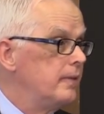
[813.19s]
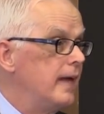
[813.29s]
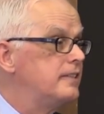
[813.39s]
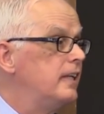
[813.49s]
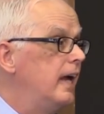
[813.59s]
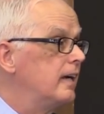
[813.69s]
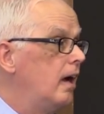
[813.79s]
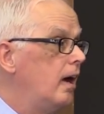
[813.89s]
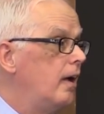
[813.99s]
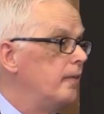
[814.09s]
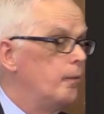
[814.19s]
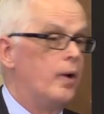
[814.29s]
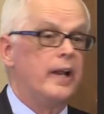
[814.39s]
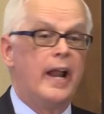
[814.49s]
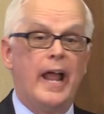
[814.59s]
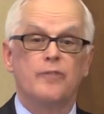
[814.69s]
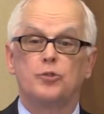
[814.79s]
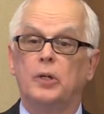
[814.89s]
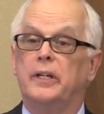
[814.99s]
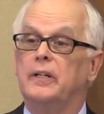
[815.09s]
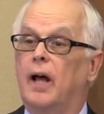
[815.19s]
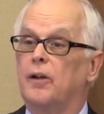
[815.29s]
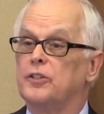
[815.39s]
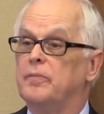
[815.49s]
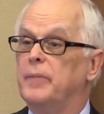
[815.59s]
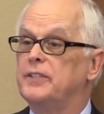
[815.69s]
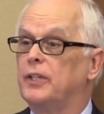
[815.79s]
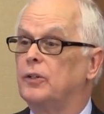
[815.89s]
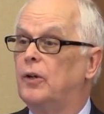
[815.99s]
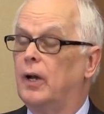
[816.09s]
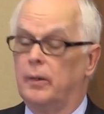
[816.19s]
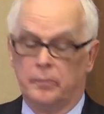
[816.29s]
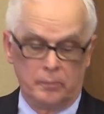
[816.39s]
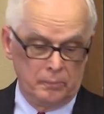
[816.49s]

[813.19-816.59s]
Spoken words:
that's the $1.5 trillion of missing